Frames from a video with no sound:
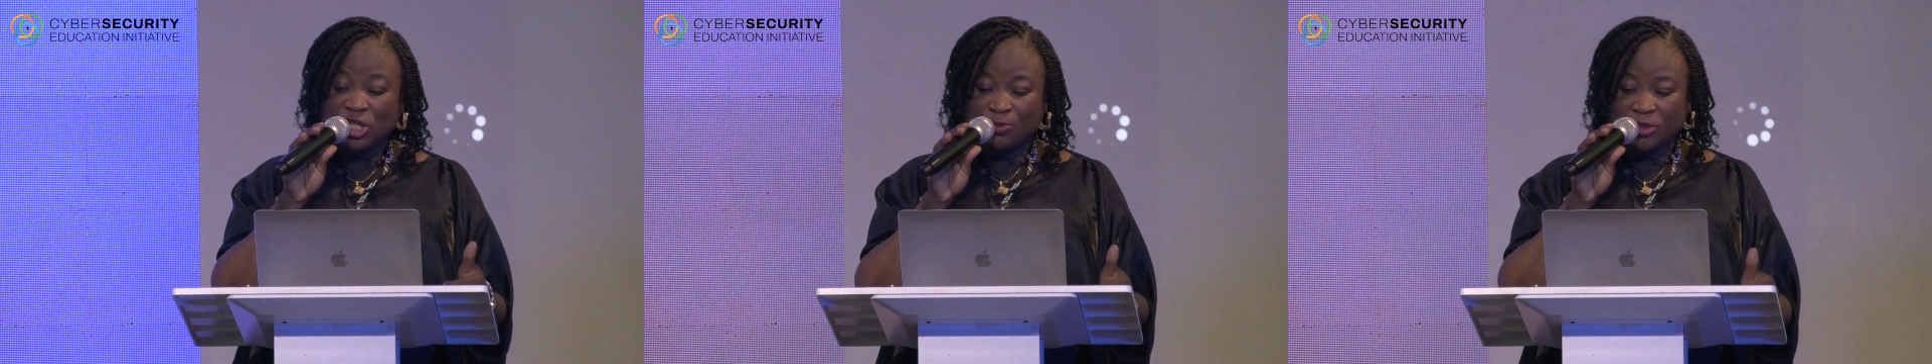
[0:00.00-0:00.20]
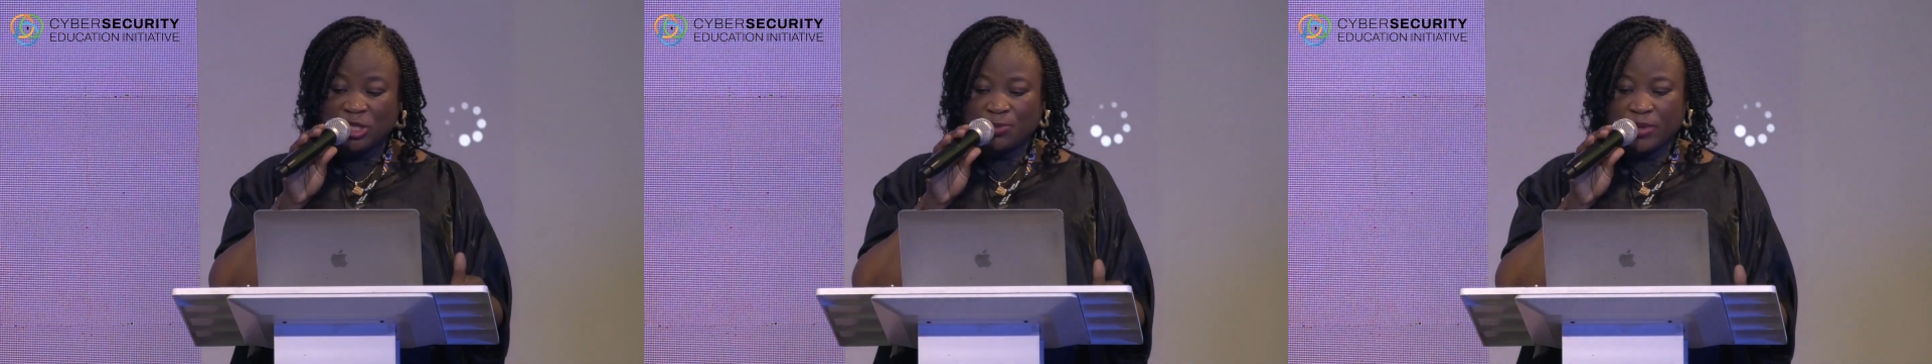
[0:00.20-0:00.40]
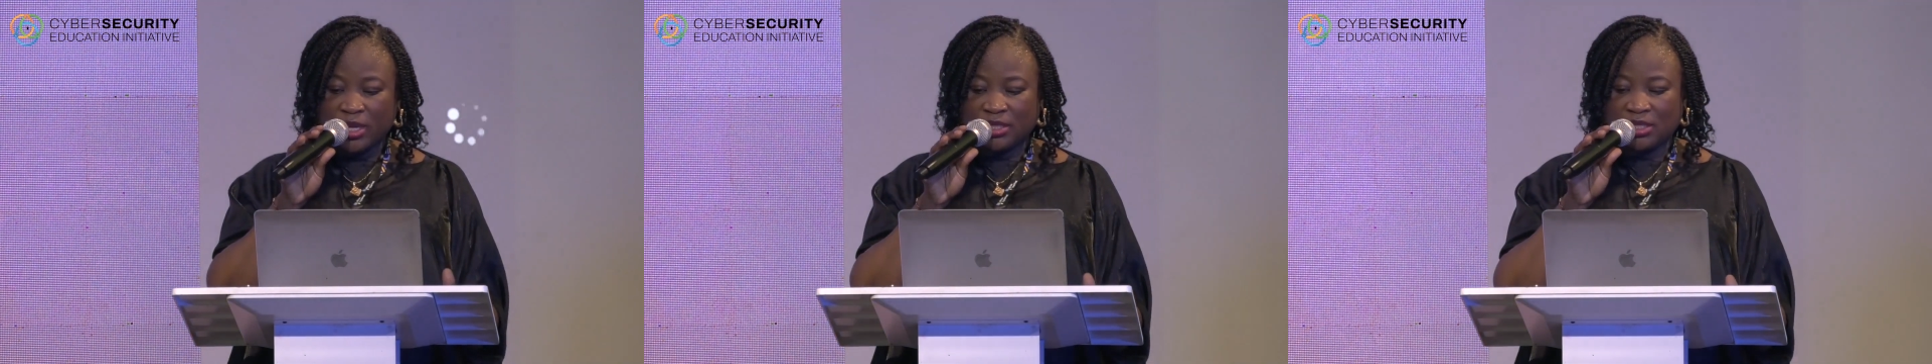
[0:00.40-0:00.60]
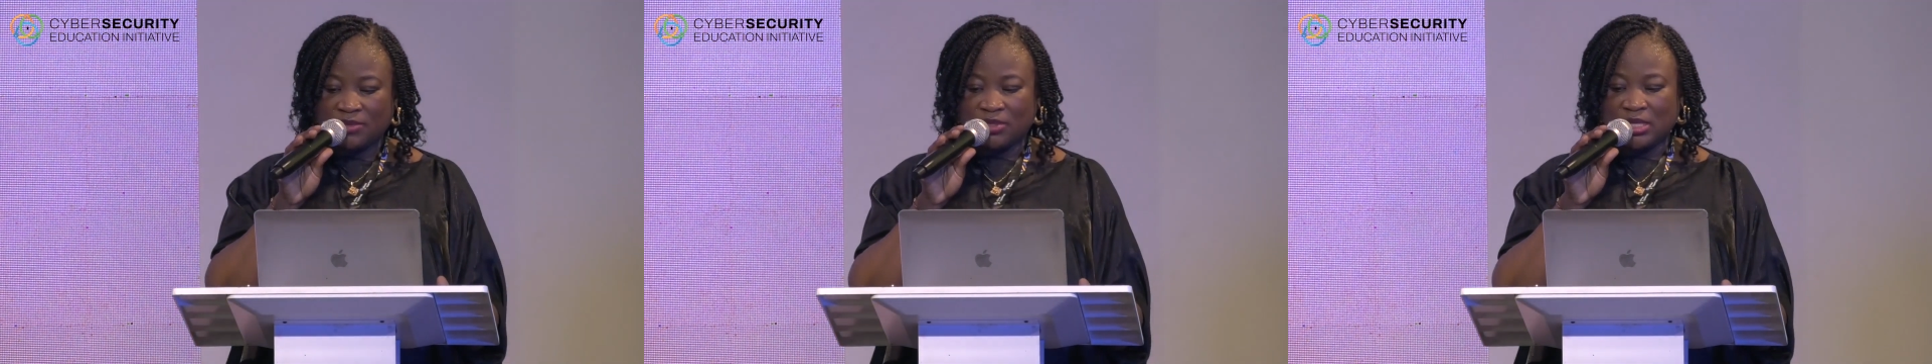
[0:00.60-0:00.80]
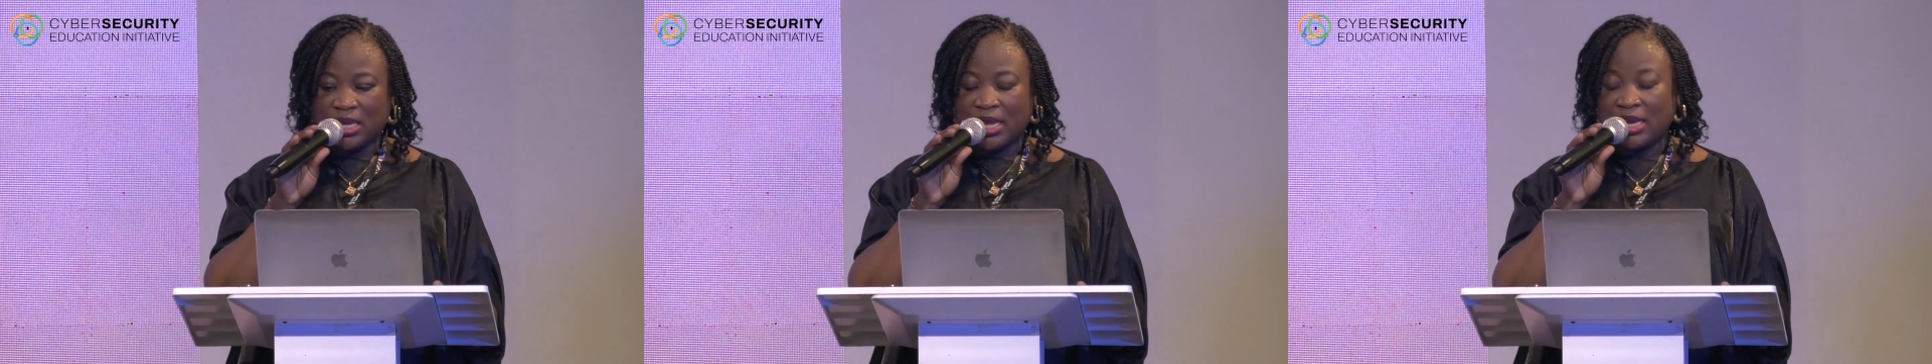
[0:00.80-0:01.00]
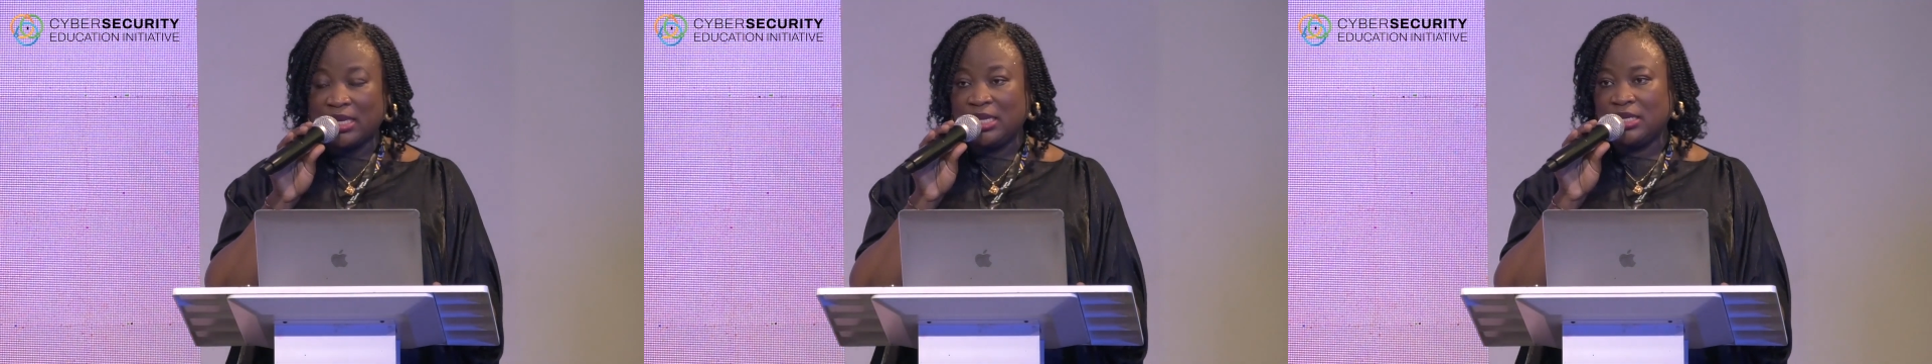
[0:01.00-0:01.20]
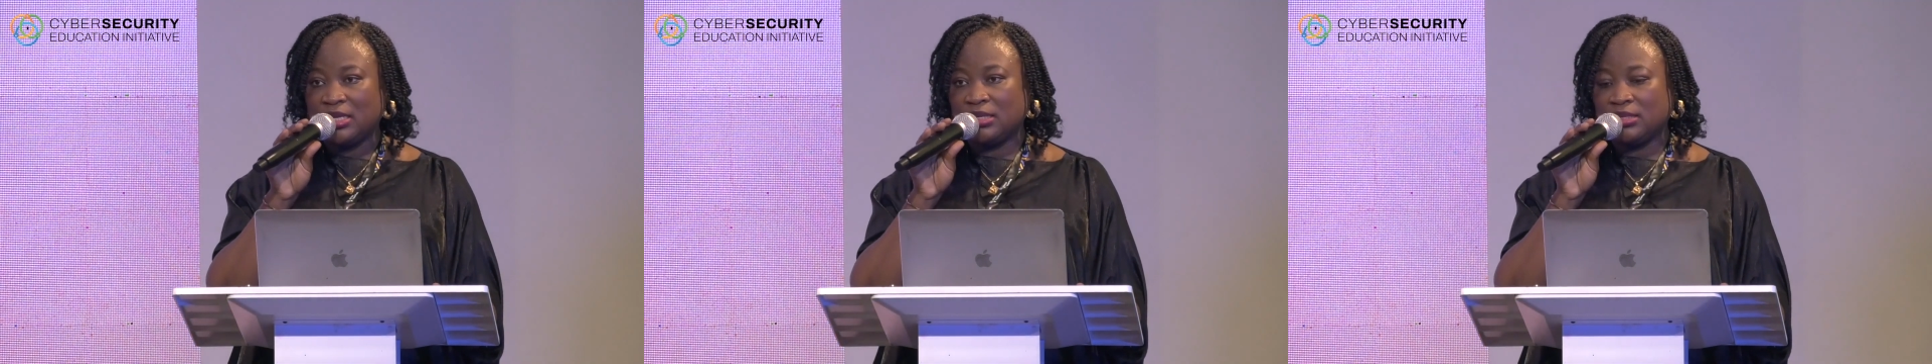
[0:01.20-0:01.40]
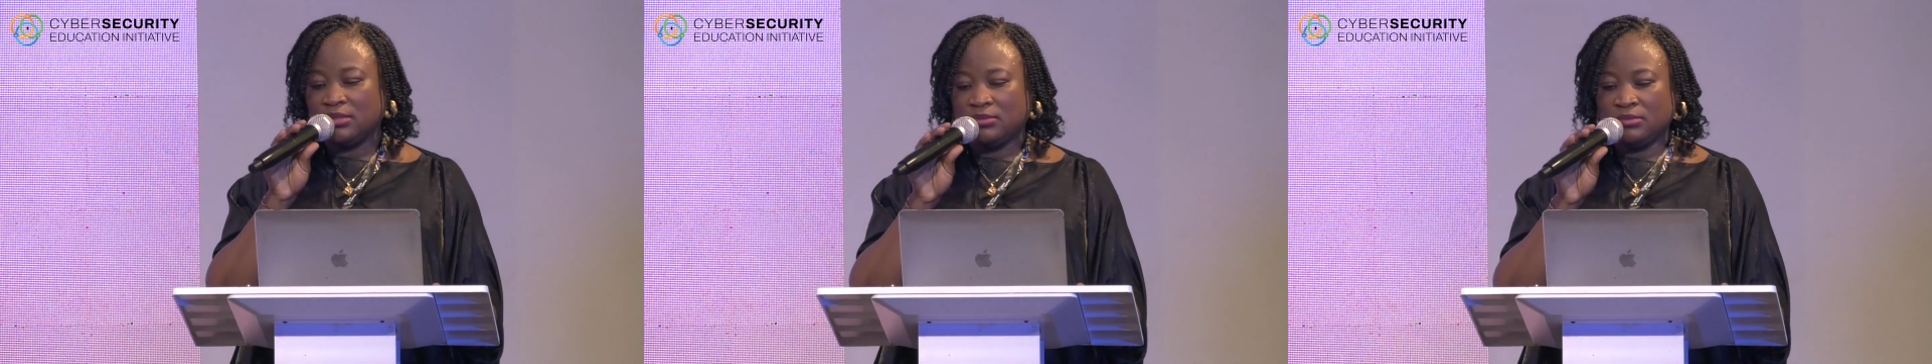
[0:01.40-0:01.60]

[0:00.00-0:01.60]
perspectives that are needed